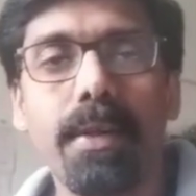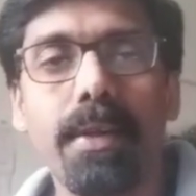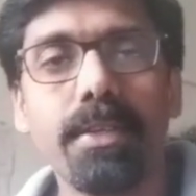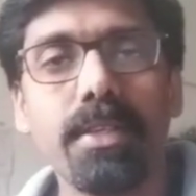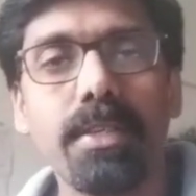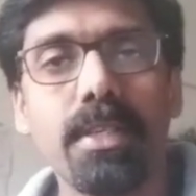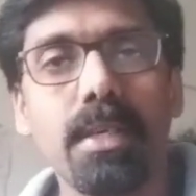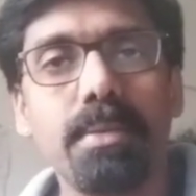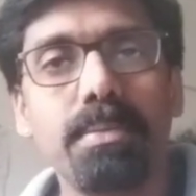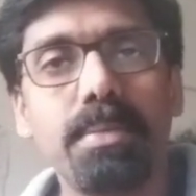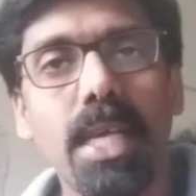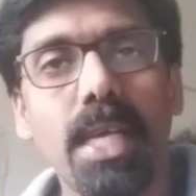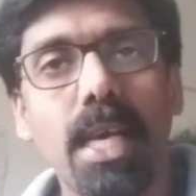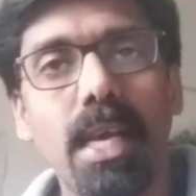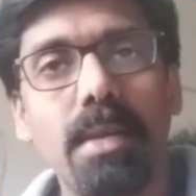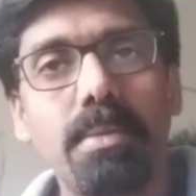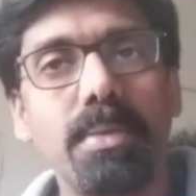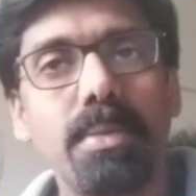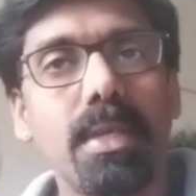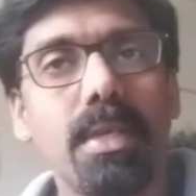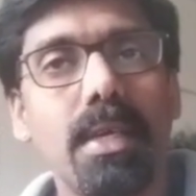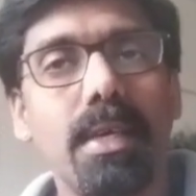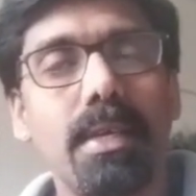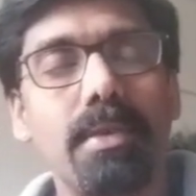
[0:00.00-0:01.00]

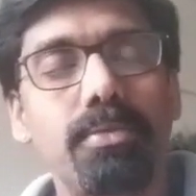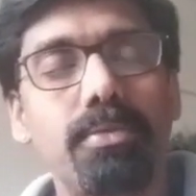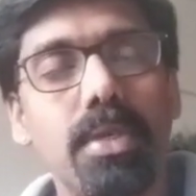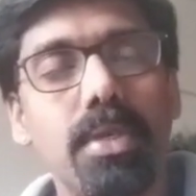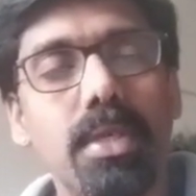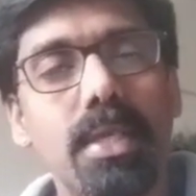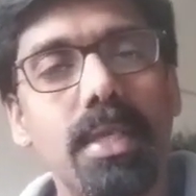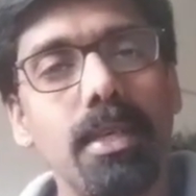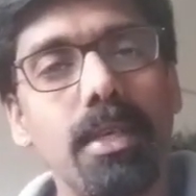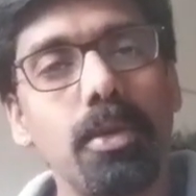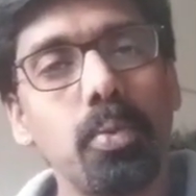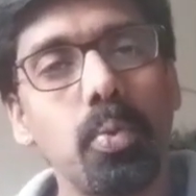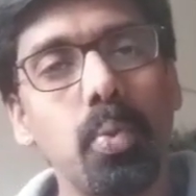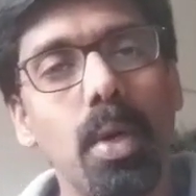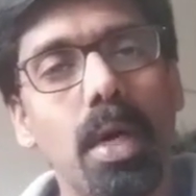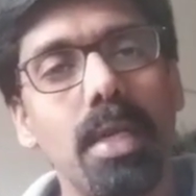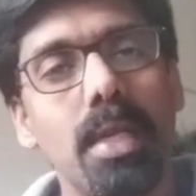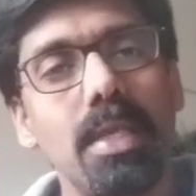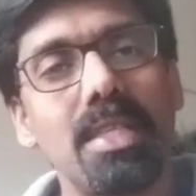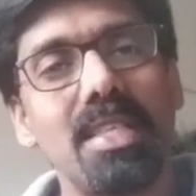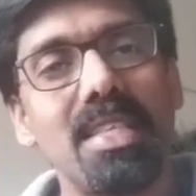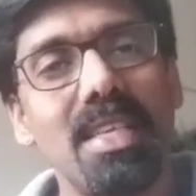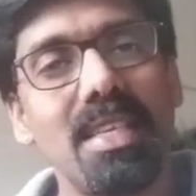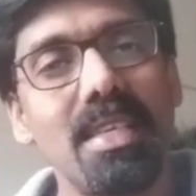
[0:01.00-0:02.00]
Sometimes converting
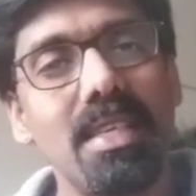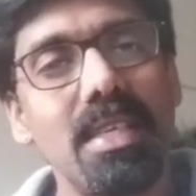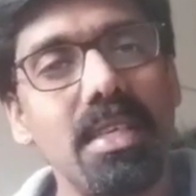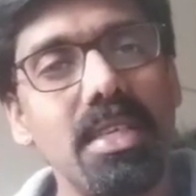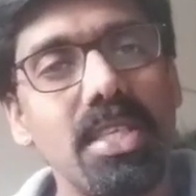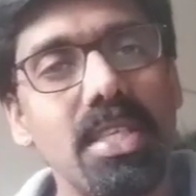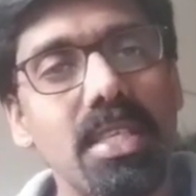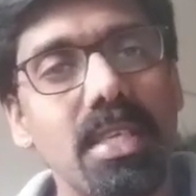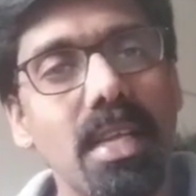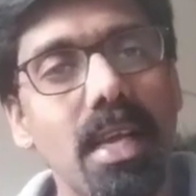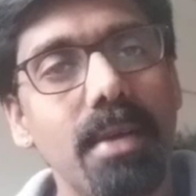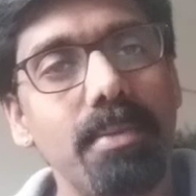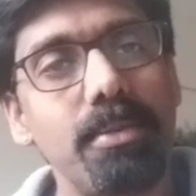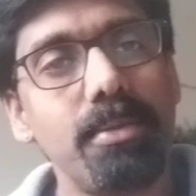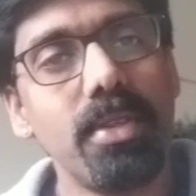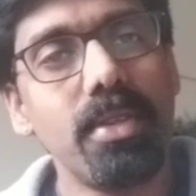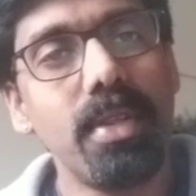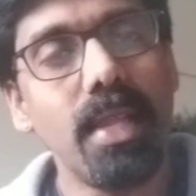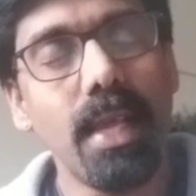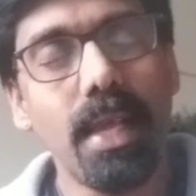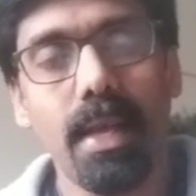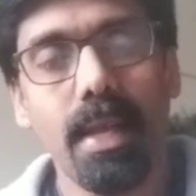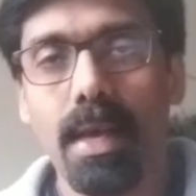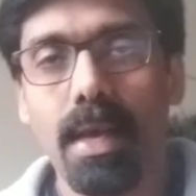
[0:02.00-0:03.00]
one sentence type to
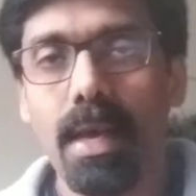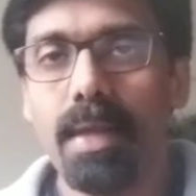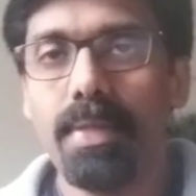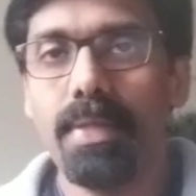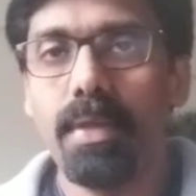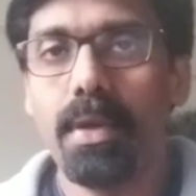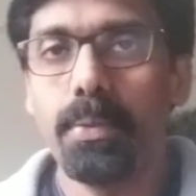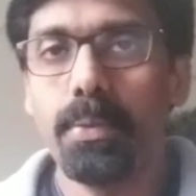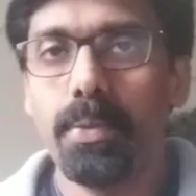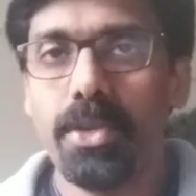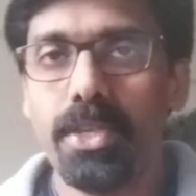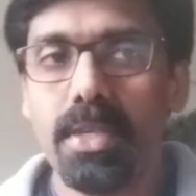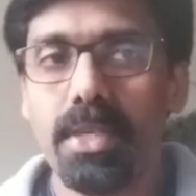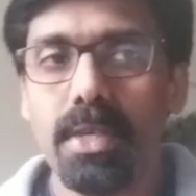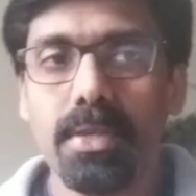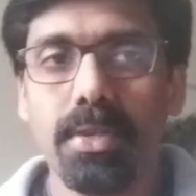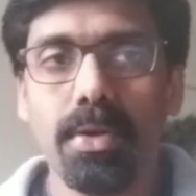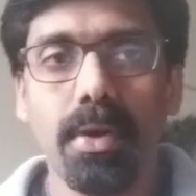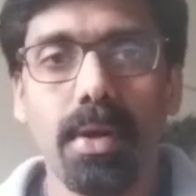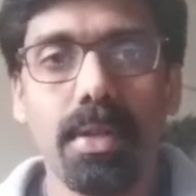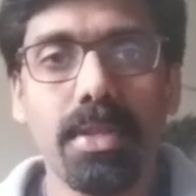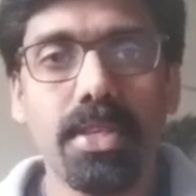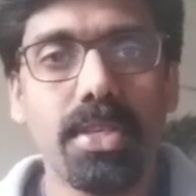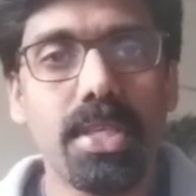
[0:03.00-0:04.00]
the another, which is
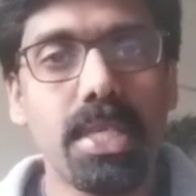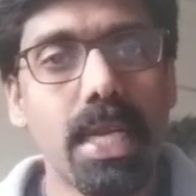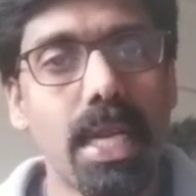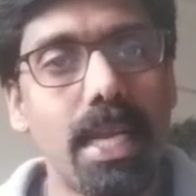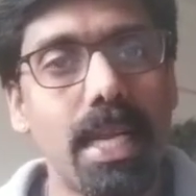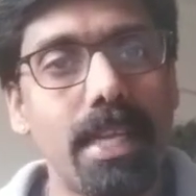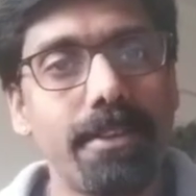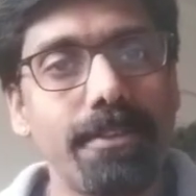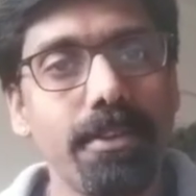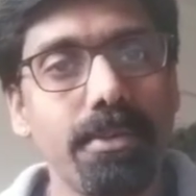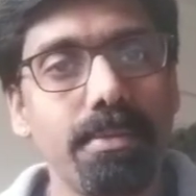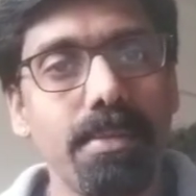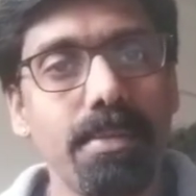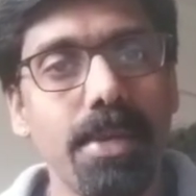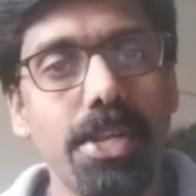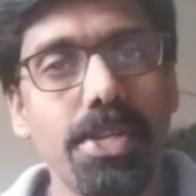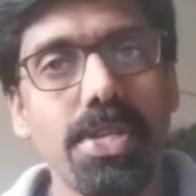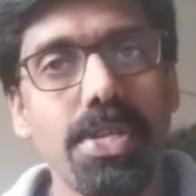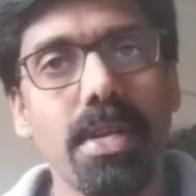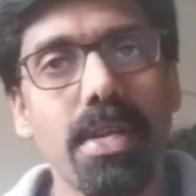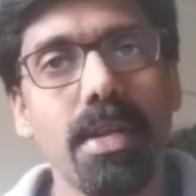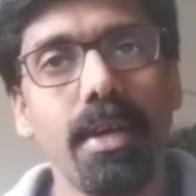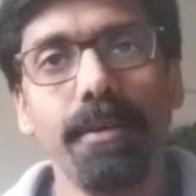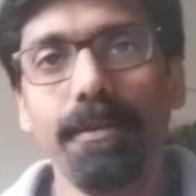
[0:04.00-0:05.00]
called the
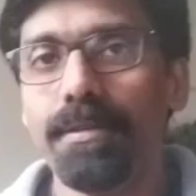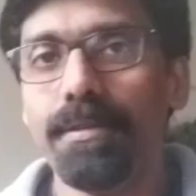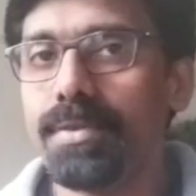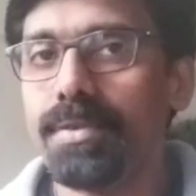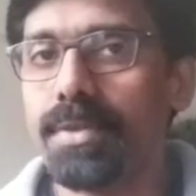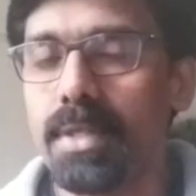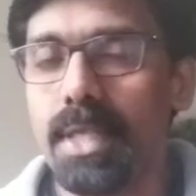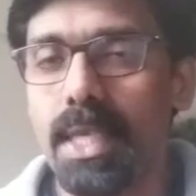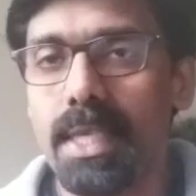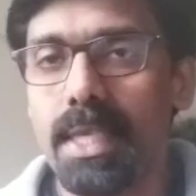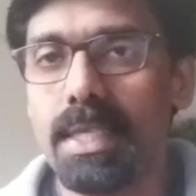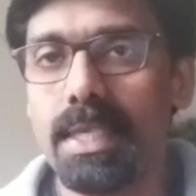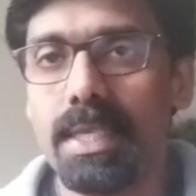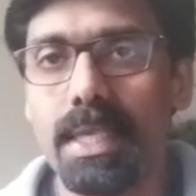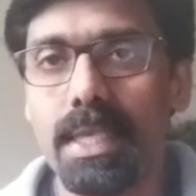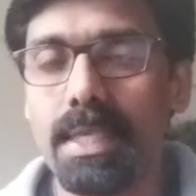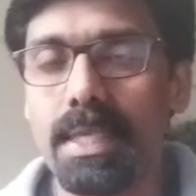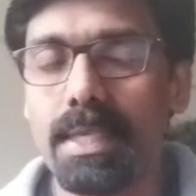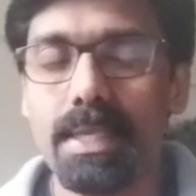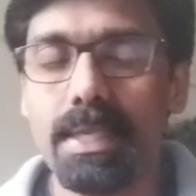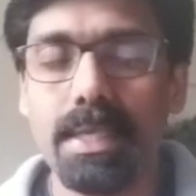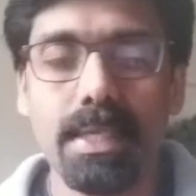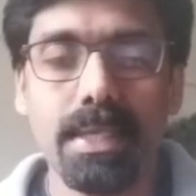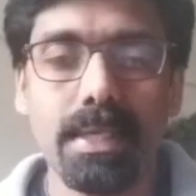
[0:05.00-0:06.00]
transformation of
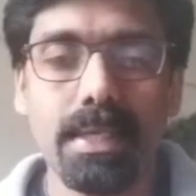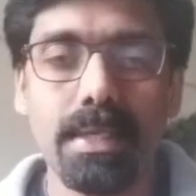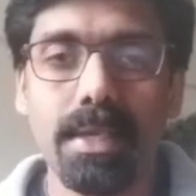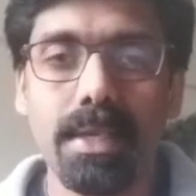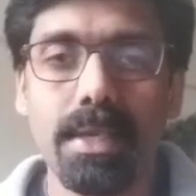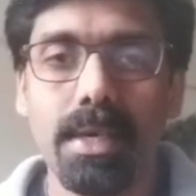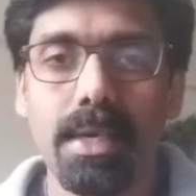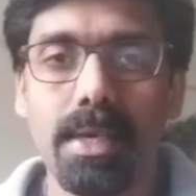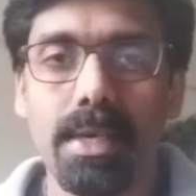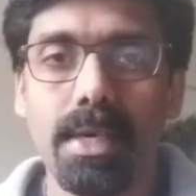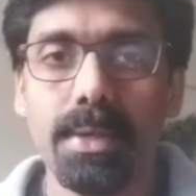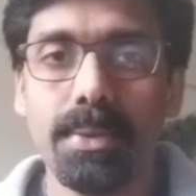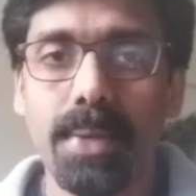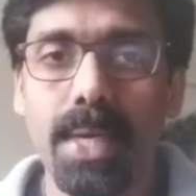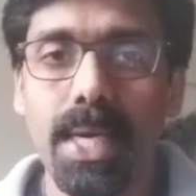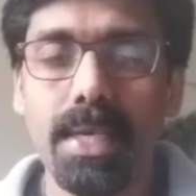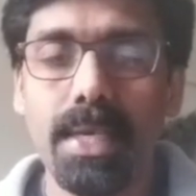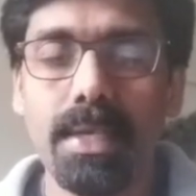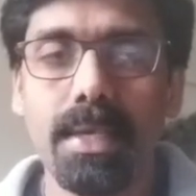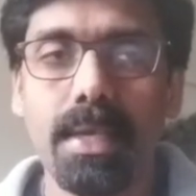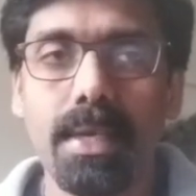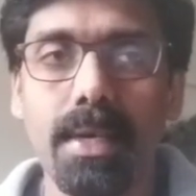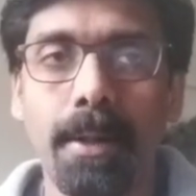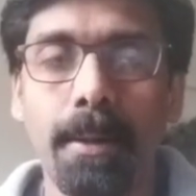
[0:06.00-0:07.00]
sentences. All
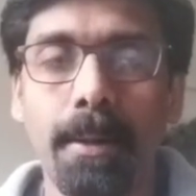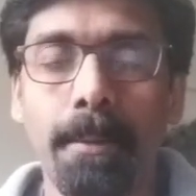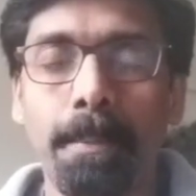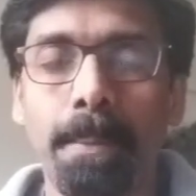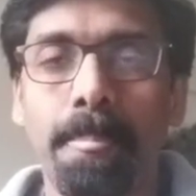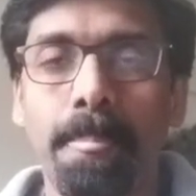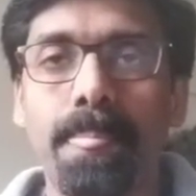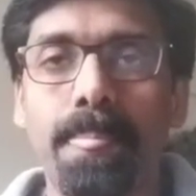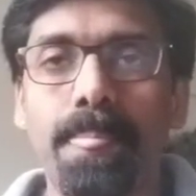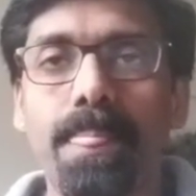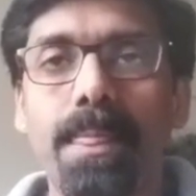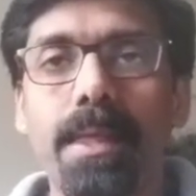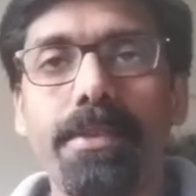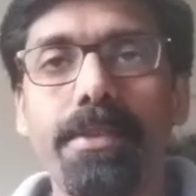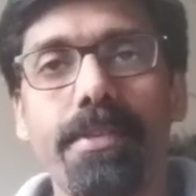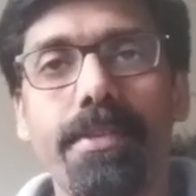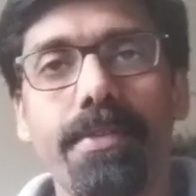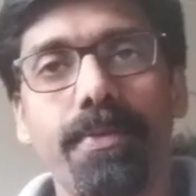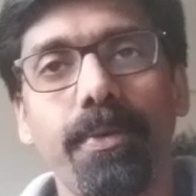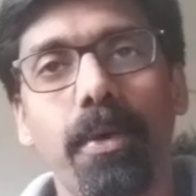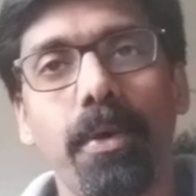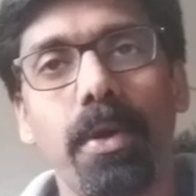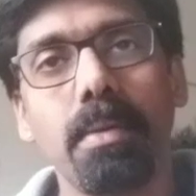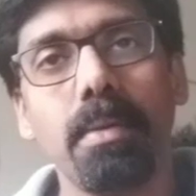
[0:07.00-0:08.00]
right, this
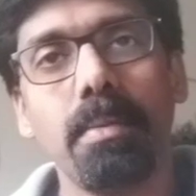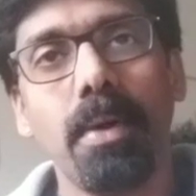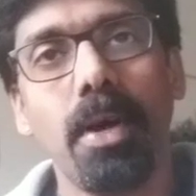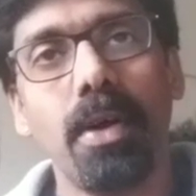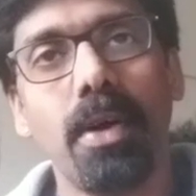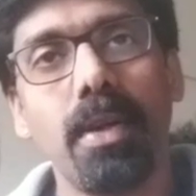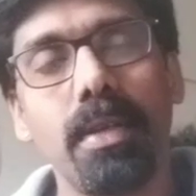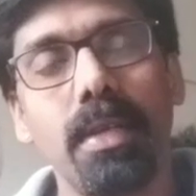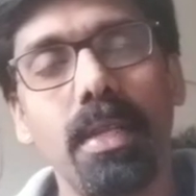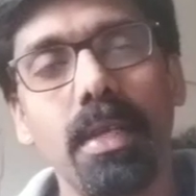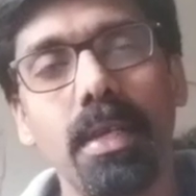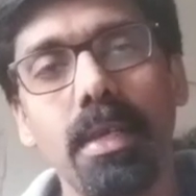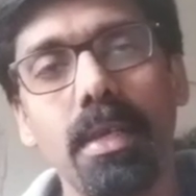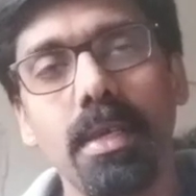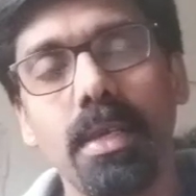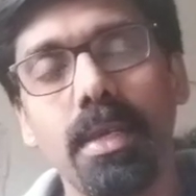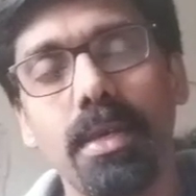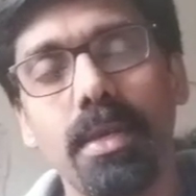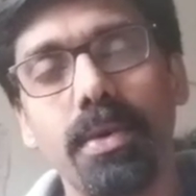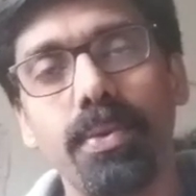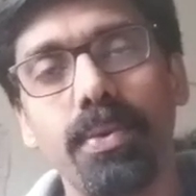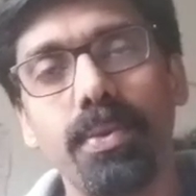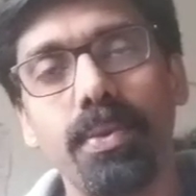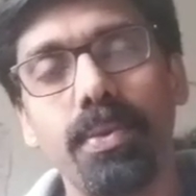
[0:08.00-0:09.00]
is what about the
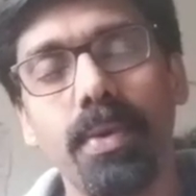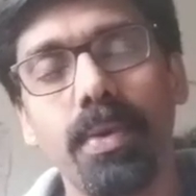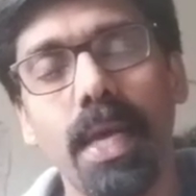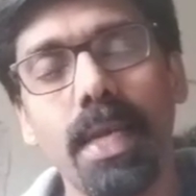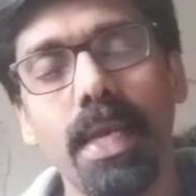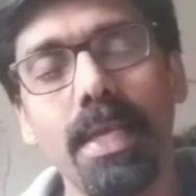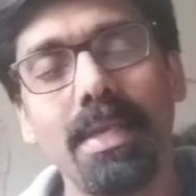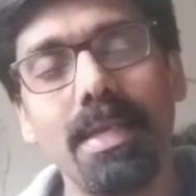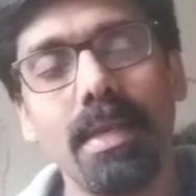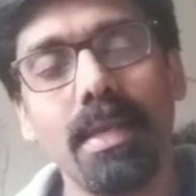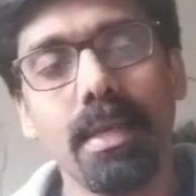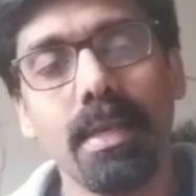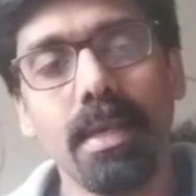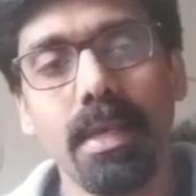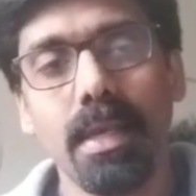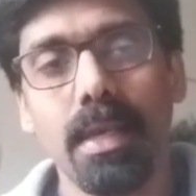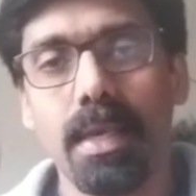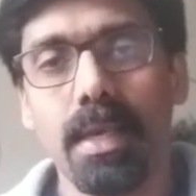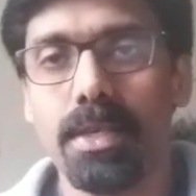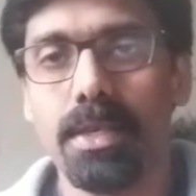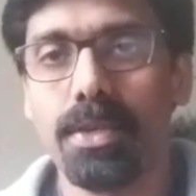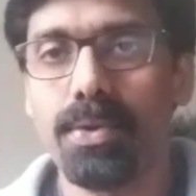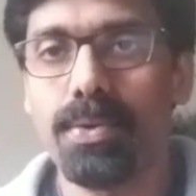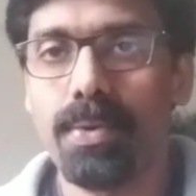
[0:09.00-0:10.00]
writing
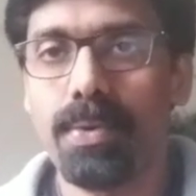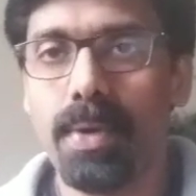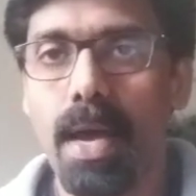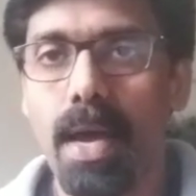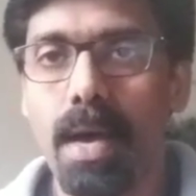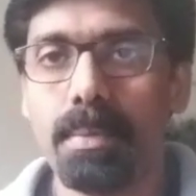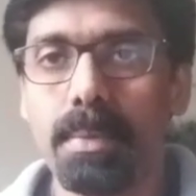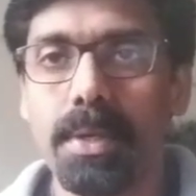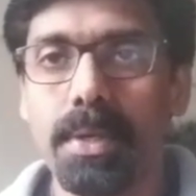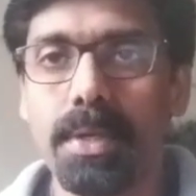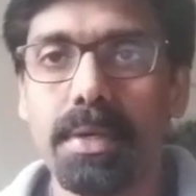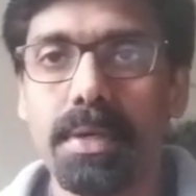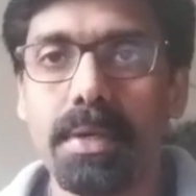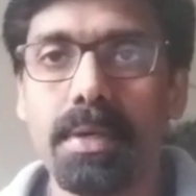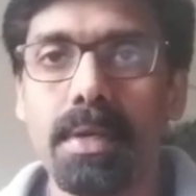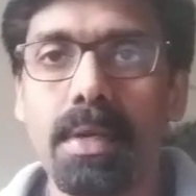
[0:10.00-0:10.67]
and grammar.